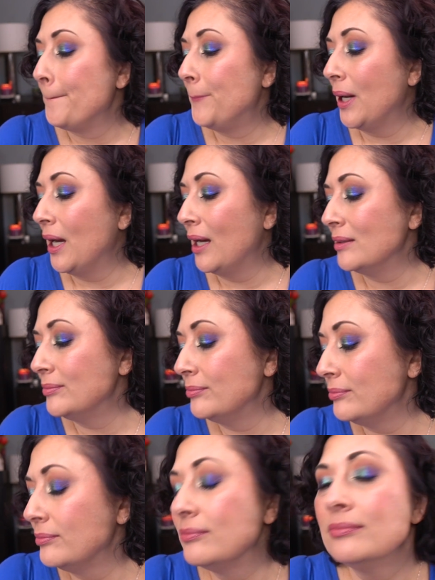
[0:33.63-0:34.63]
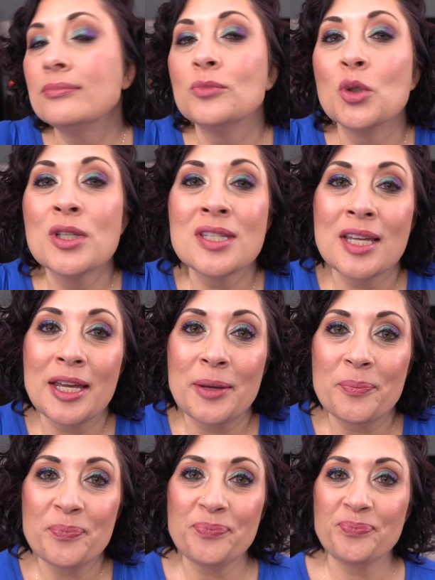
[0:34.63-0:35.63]
but we'll see.
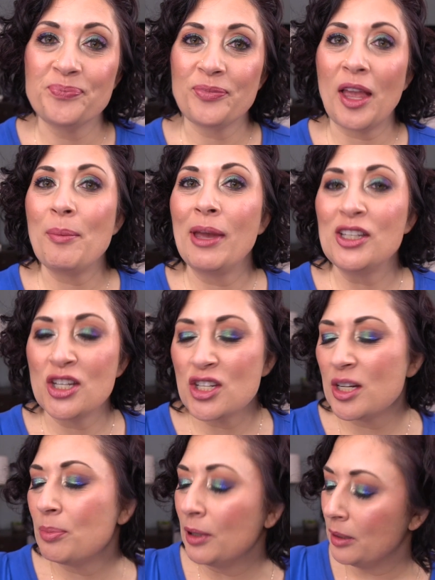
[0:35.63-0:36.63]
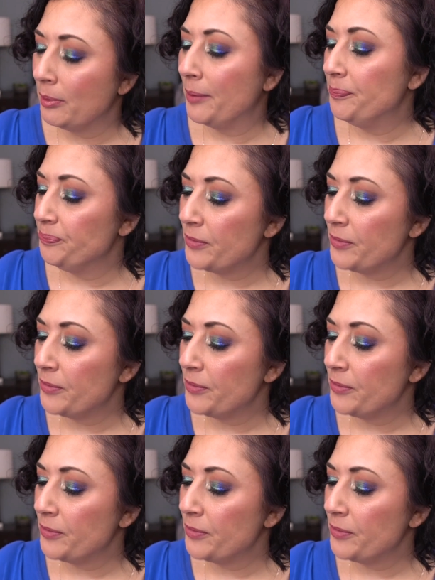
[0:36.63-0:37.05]
I may change it up a little bit.